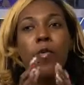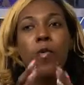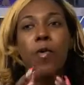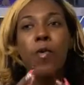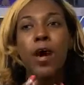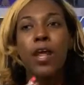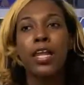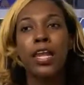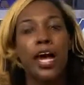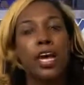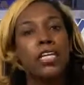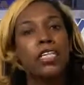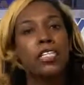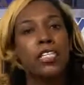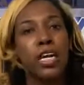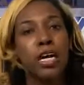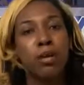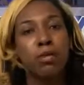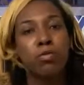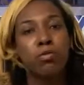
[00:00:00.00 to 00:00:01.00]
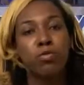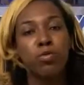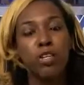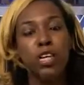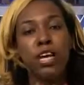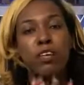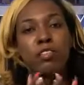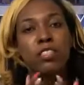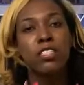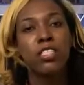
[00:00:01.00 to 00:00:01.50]
A lot of times we
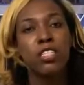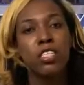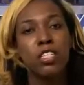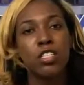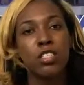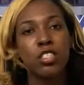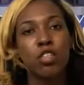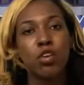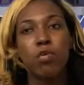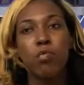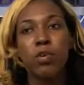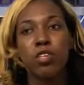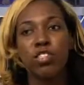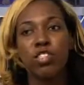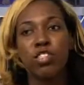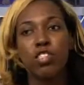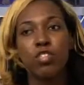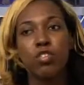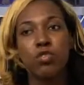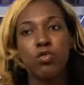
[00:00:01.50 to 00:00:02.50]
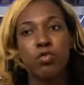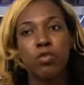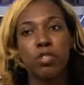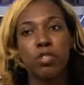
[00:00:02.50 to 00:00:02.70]
have seen so much in the news